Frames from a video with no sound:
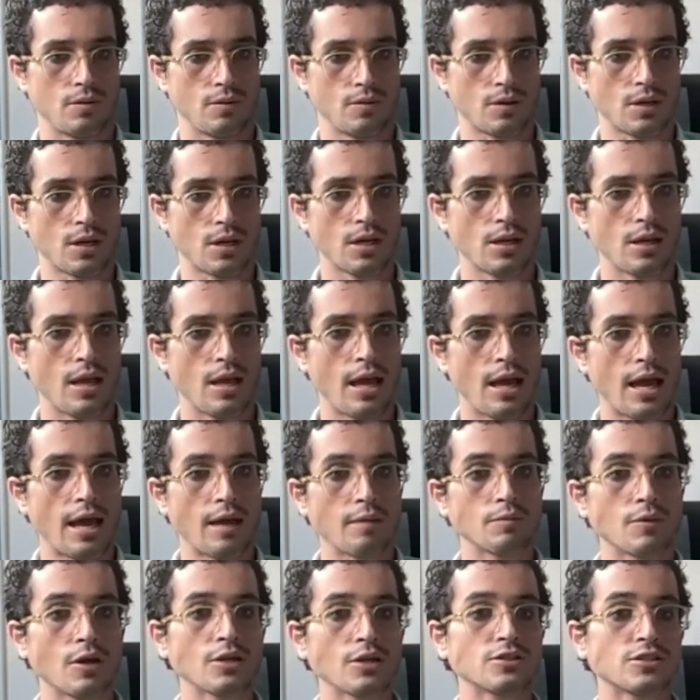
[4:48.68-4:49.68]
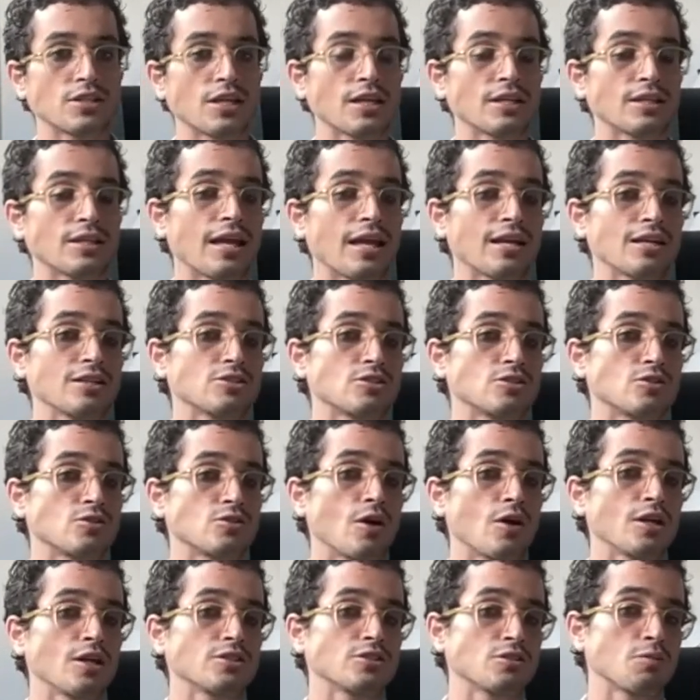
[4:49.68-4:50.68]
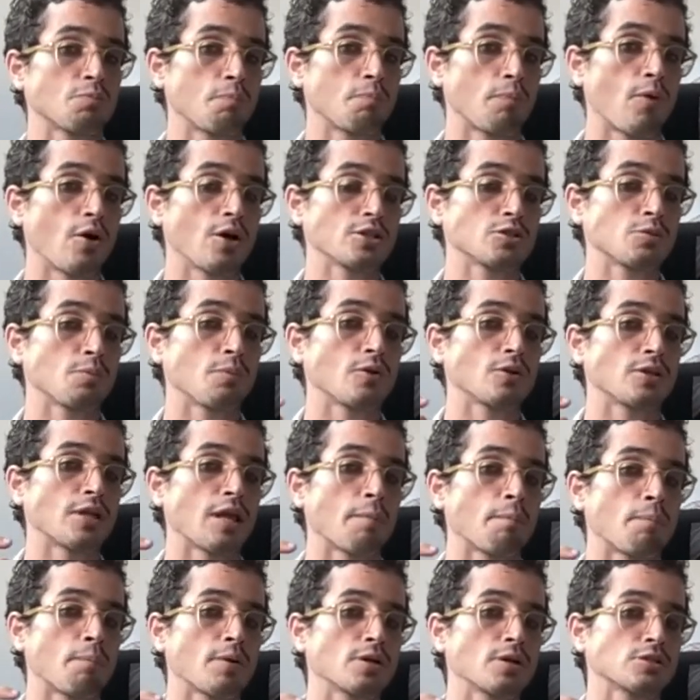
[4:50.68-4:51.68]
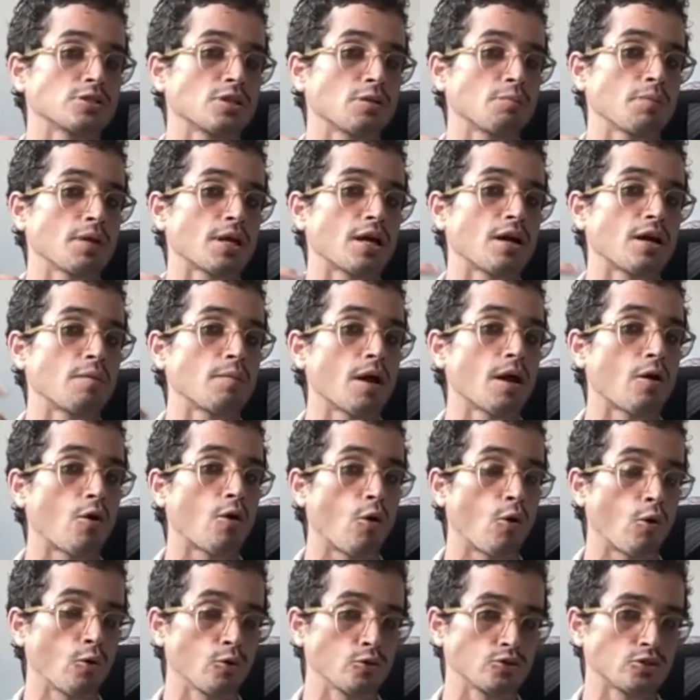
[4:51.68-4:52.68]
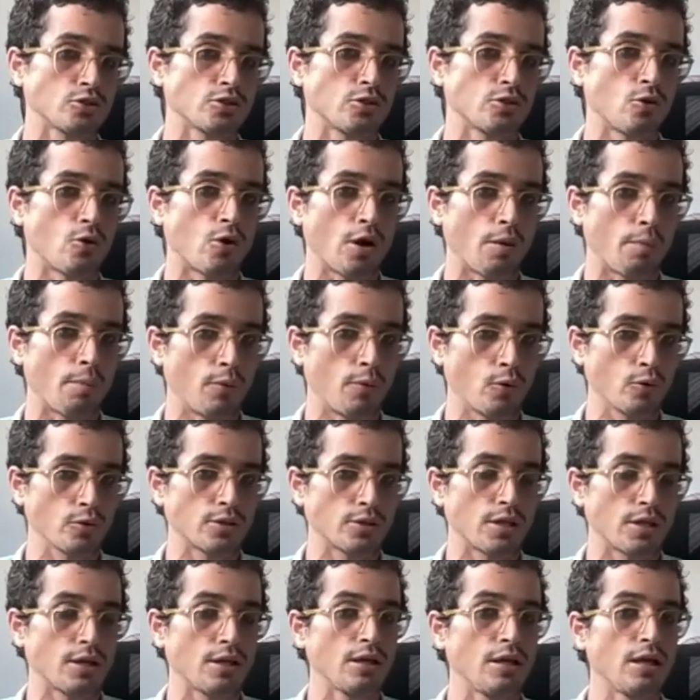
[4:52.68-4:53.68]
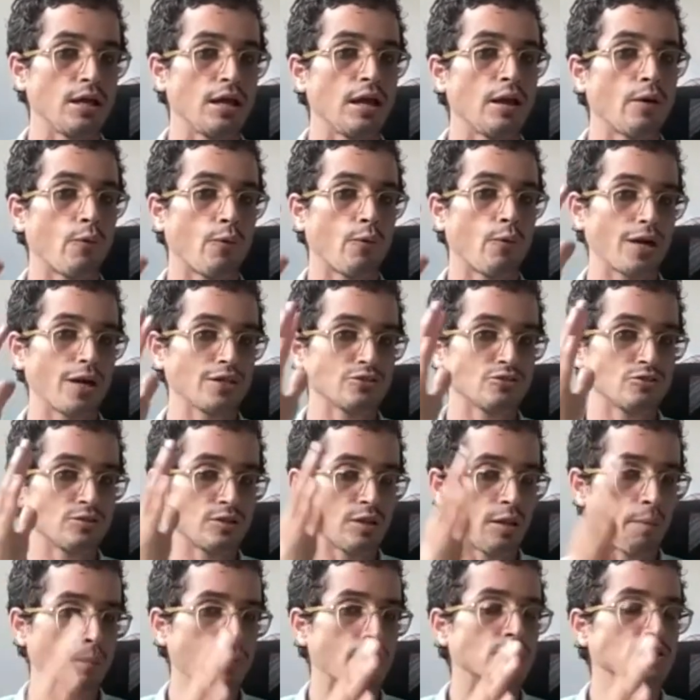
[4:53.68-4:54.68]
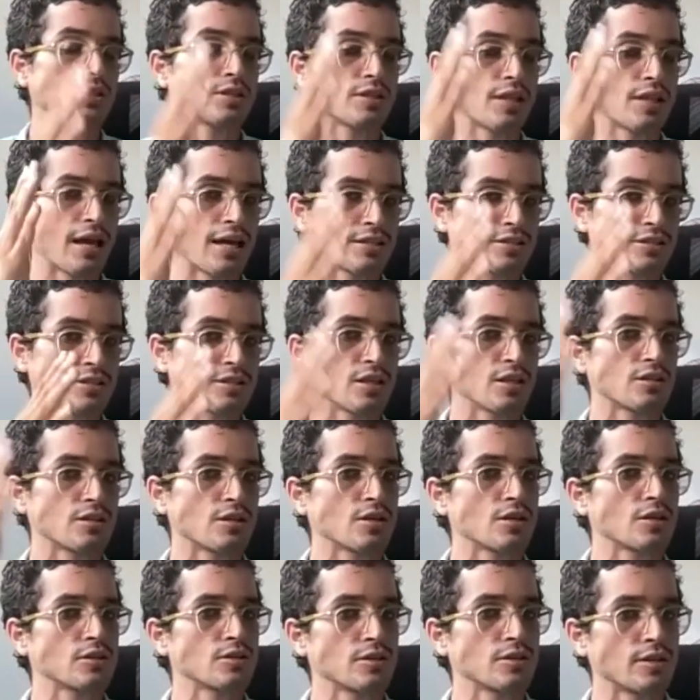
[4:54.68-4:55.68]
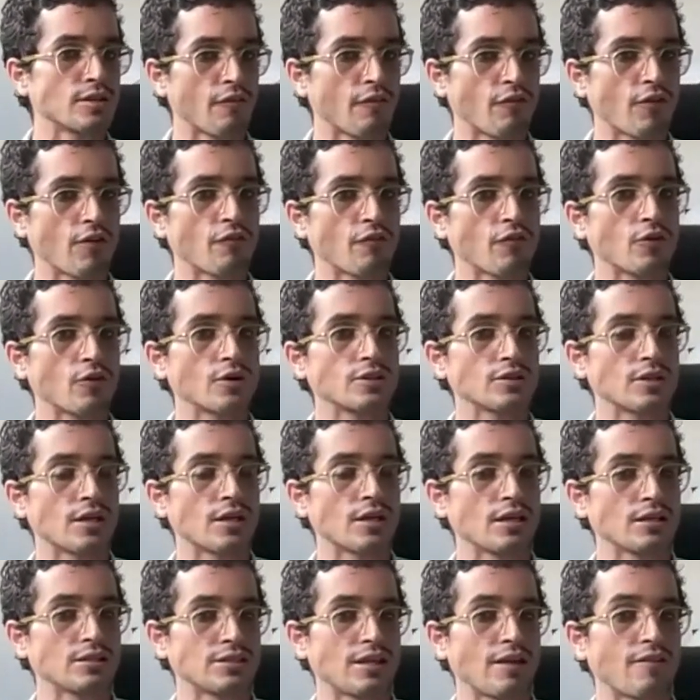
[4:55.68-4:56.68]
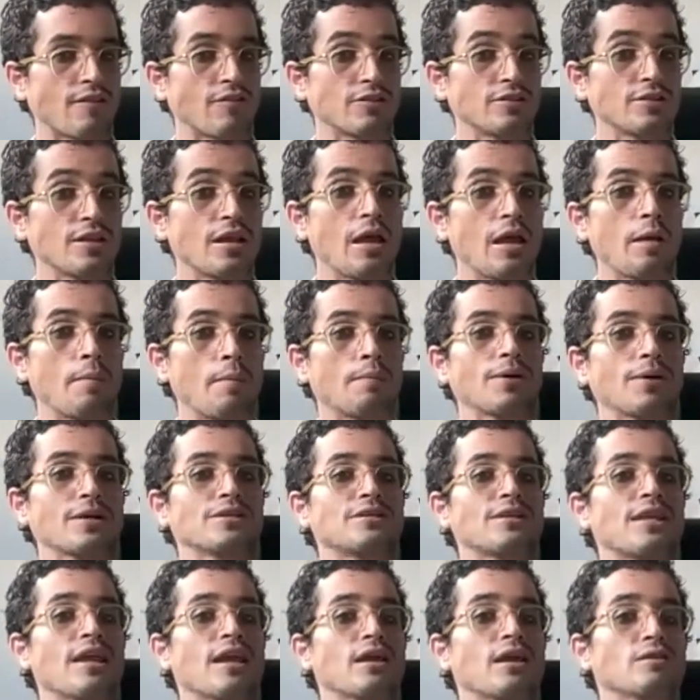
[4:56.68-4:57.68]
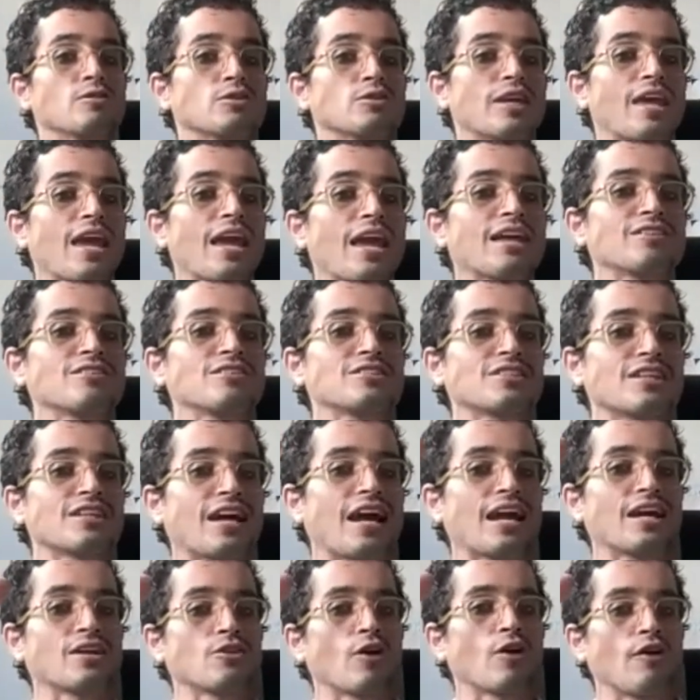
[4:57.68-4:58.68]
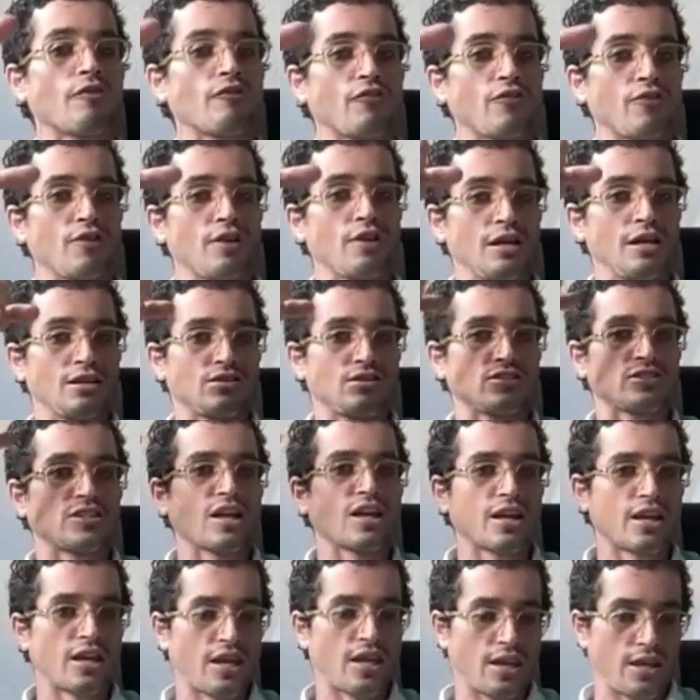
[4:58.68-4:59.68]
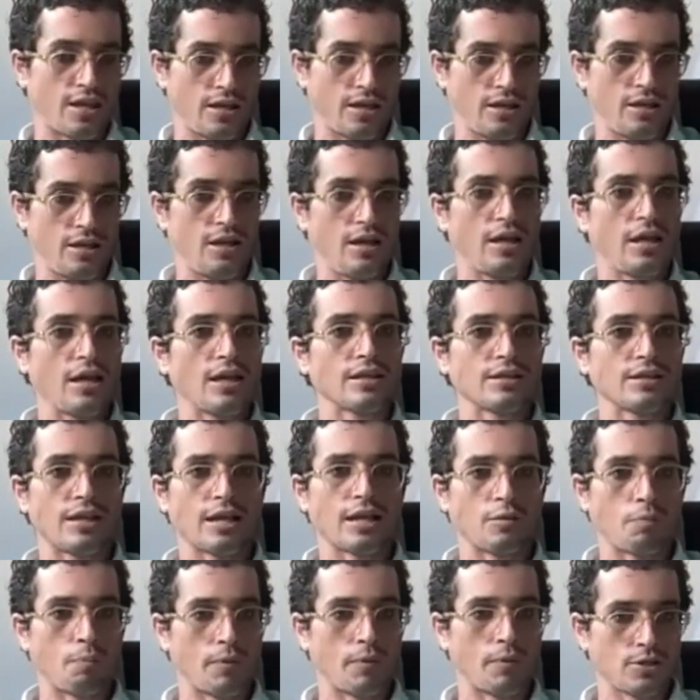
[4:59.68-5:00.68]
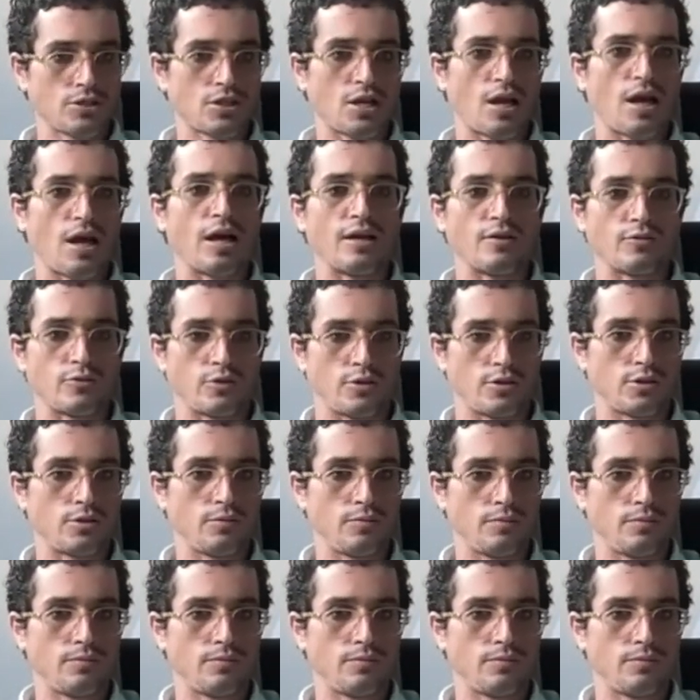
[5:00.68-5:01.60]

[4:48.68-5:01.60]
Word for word: Okay, I'm not saying that it's not possible that person become a ghost or a Buddha when the person dies in the third in the fifth or in the seventh, but the gate is kind of sucking that person out.